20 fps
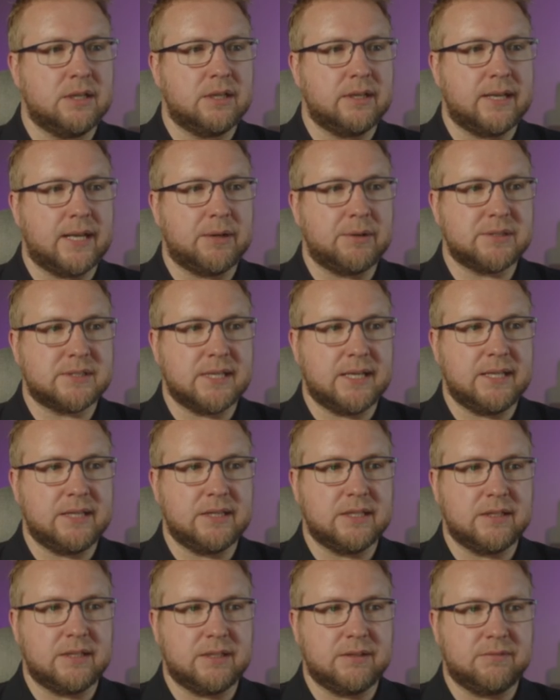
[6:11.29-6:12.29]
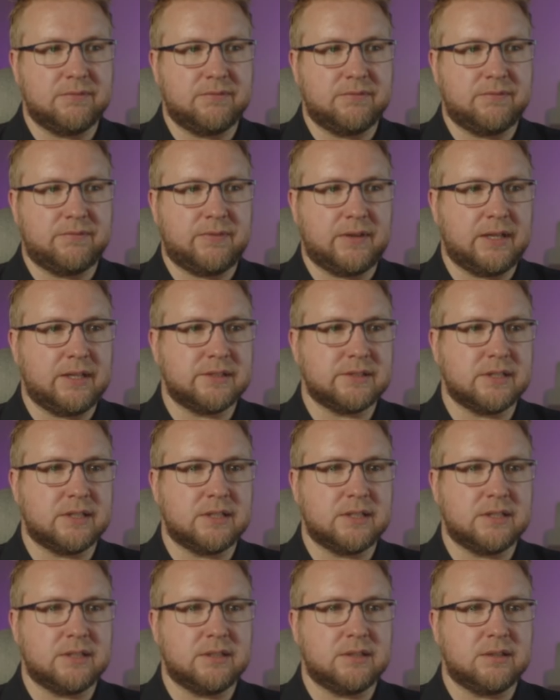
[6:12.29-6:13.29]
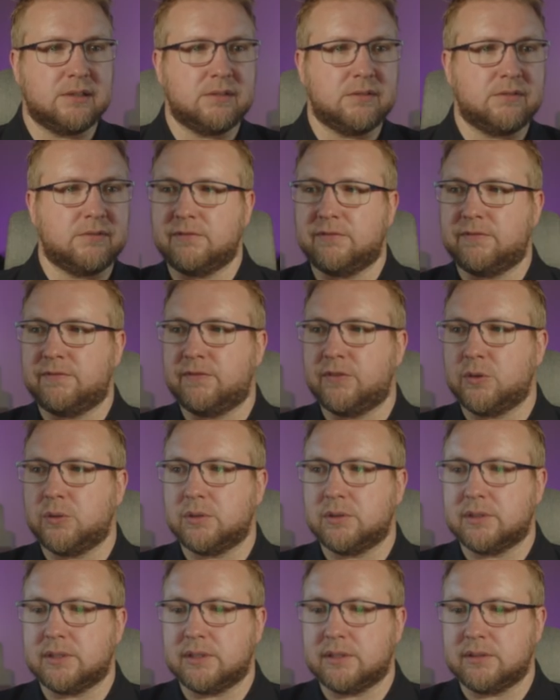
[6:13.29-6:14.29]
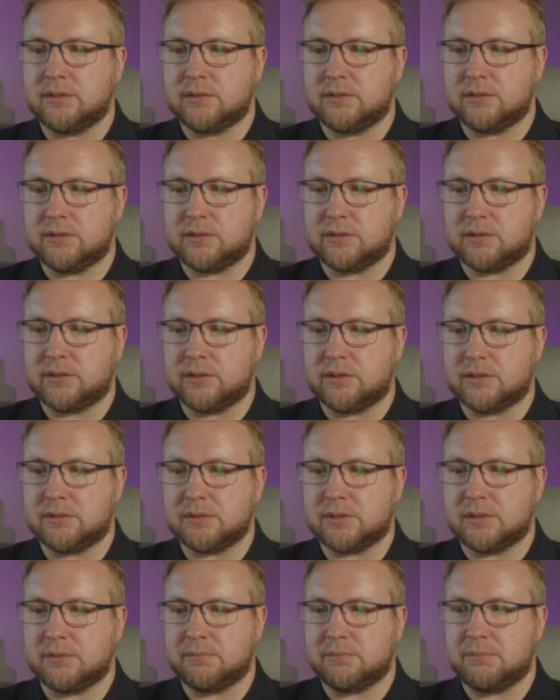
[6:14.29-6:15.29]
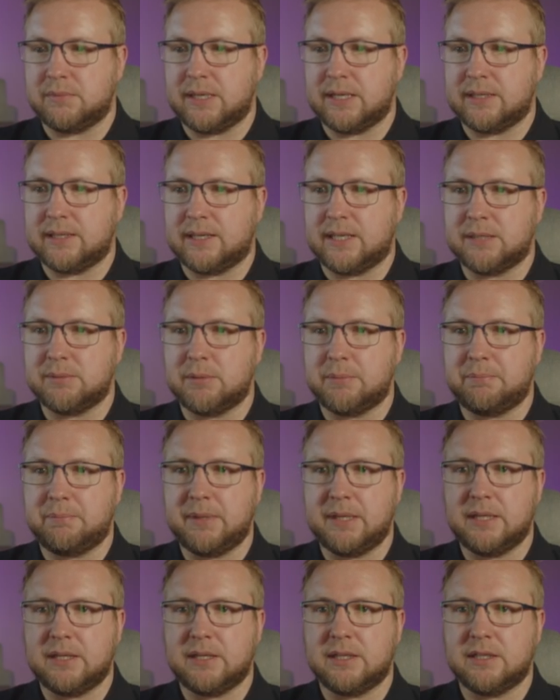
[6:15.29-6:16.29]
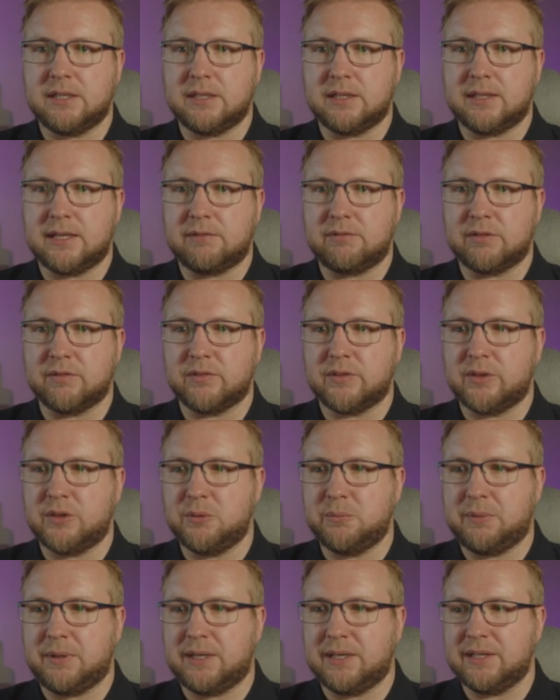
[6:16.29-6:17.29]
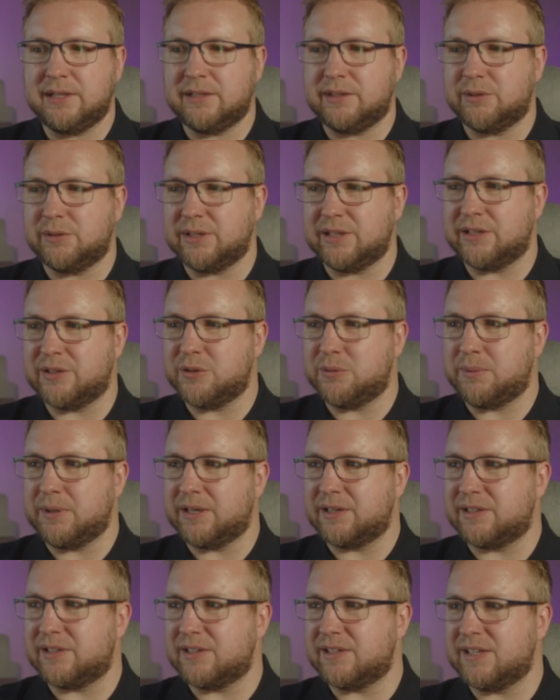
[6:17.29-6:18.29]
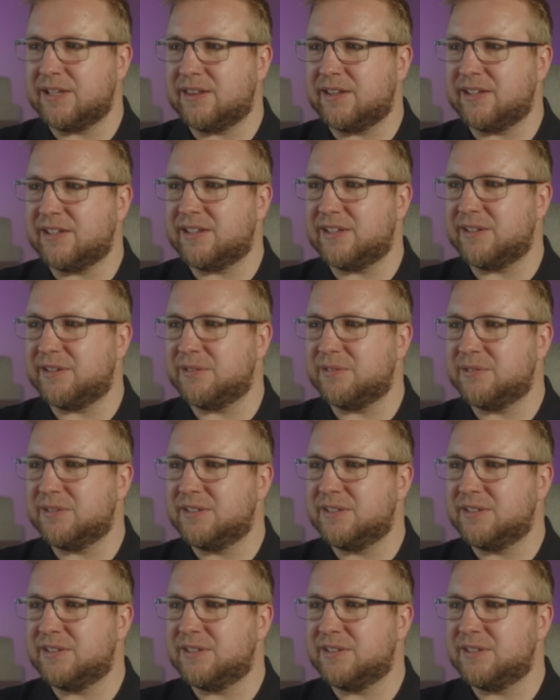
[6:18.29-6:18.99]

Now it's in the FileZilla folder. Good, I'm going to make that a little bit bigger, get rid of Copilot, don't need Copilot today, thank you.